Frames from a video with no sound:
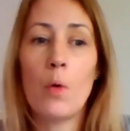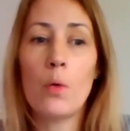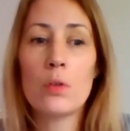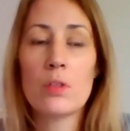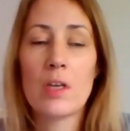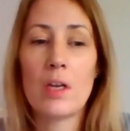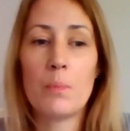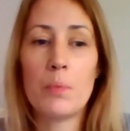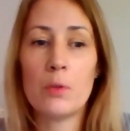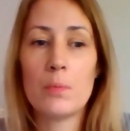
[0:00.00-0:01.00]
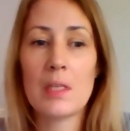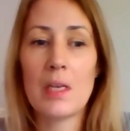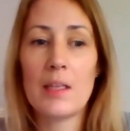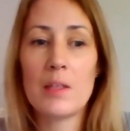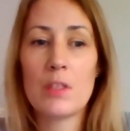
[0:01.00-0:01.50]
also going to put up
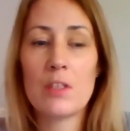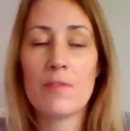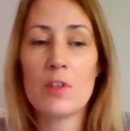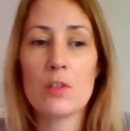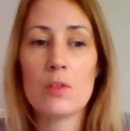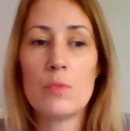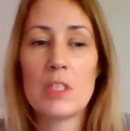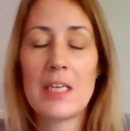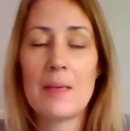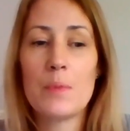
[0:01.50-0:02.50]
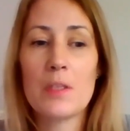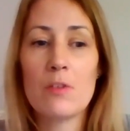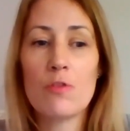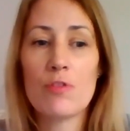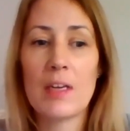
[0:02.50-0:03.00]
slides which have got some tips
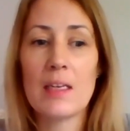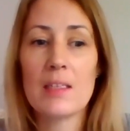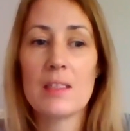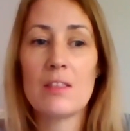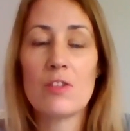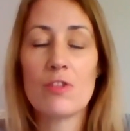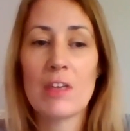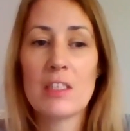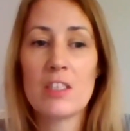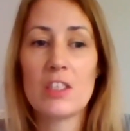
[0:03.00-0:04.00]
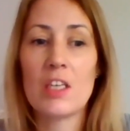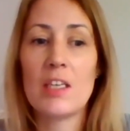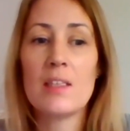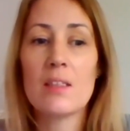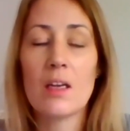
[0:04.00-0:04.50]
and tricks and
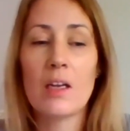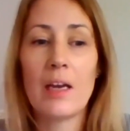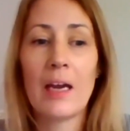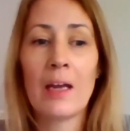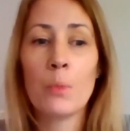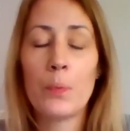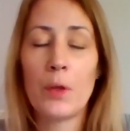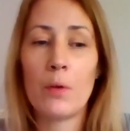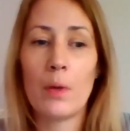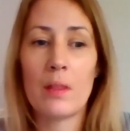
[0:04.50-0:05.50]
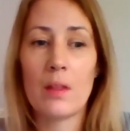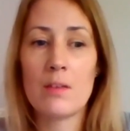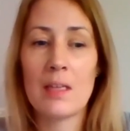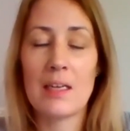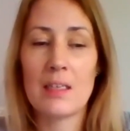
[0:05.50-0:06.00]
strategies that are going to help you with
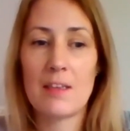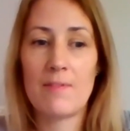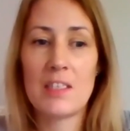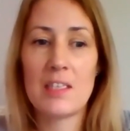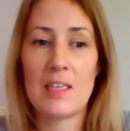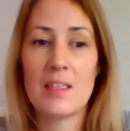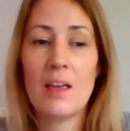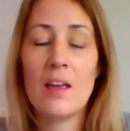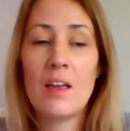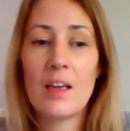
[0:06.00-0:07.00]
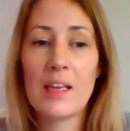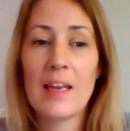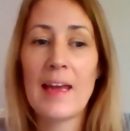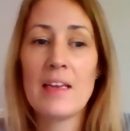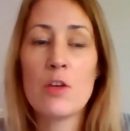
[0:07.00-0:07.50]
those activities.
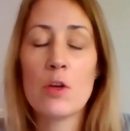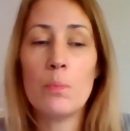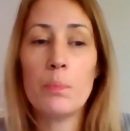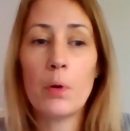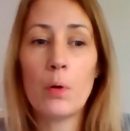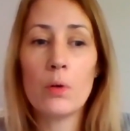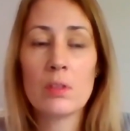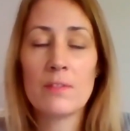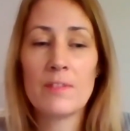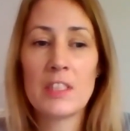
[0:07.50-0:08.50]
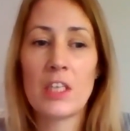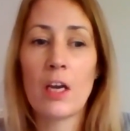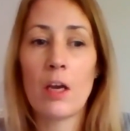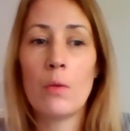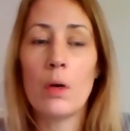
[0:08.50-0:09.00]
Again, you can pause the
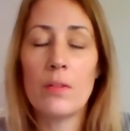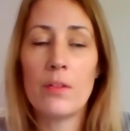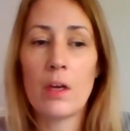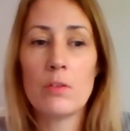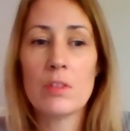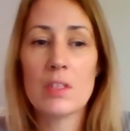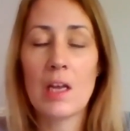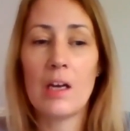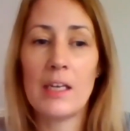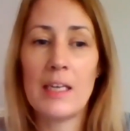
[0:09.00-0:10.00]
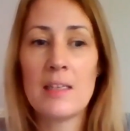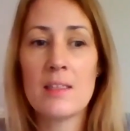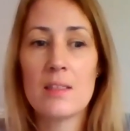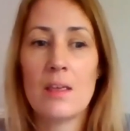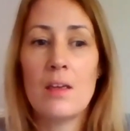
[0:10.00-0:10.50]
video on those slides